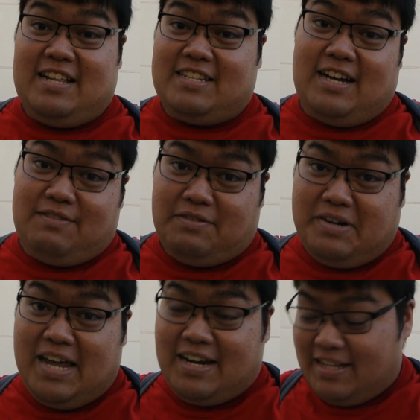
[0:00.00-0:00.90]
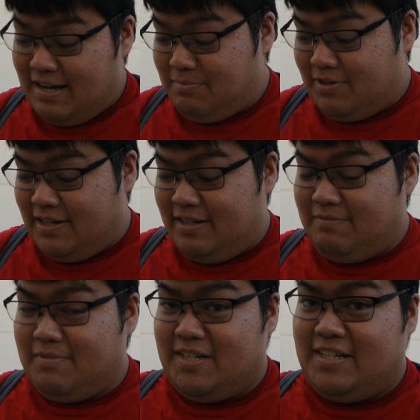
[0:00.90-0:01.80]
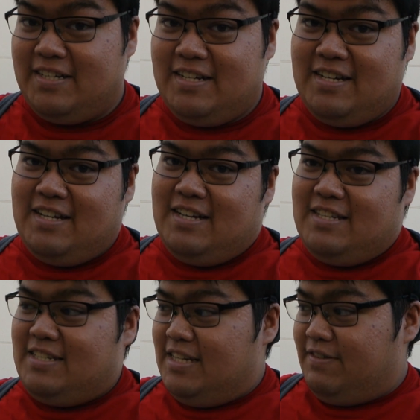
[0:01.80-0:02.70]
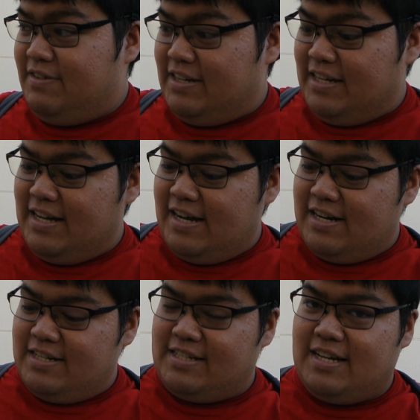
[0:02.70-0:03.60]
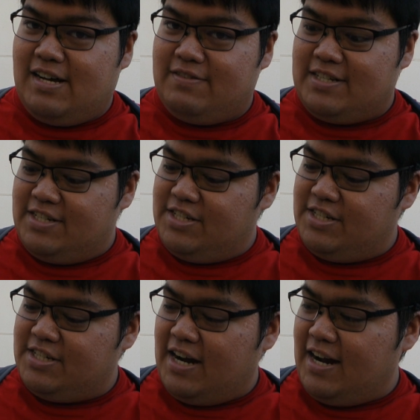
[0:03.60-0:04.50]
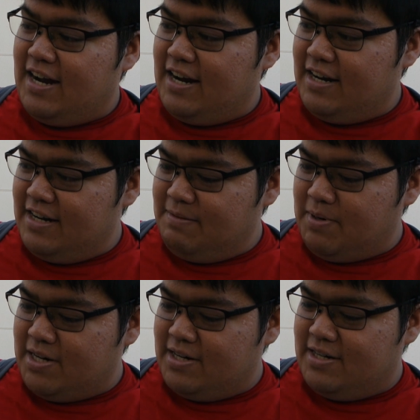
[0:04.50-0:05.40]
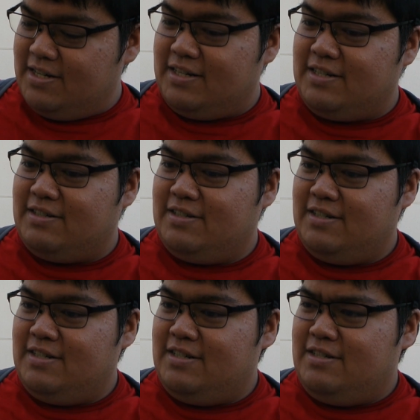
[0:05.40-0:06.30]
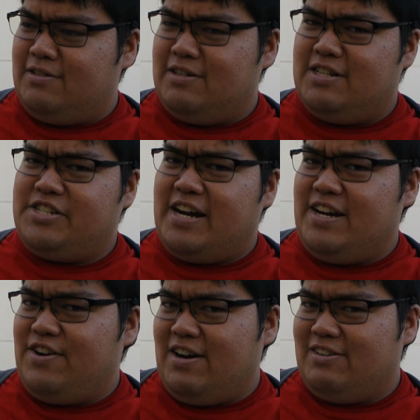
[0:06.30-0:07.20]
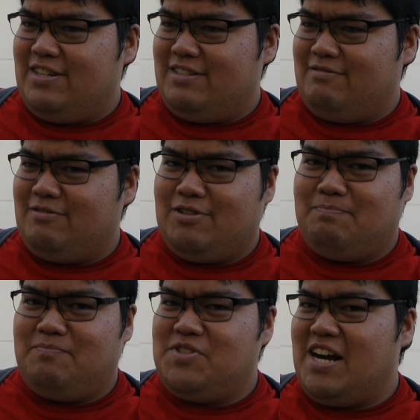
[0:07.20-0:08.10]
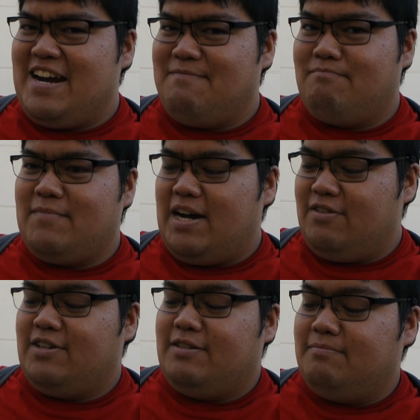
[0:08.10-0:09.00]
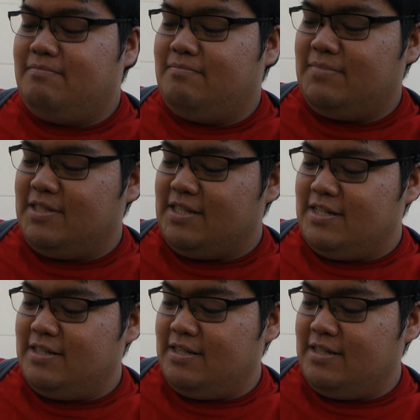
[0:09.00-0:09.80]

That's kind of a win in that point. But let's see if we can get ourselves a shiny bird, or a shiny Groudon, or shiny Kyogre. Let's see.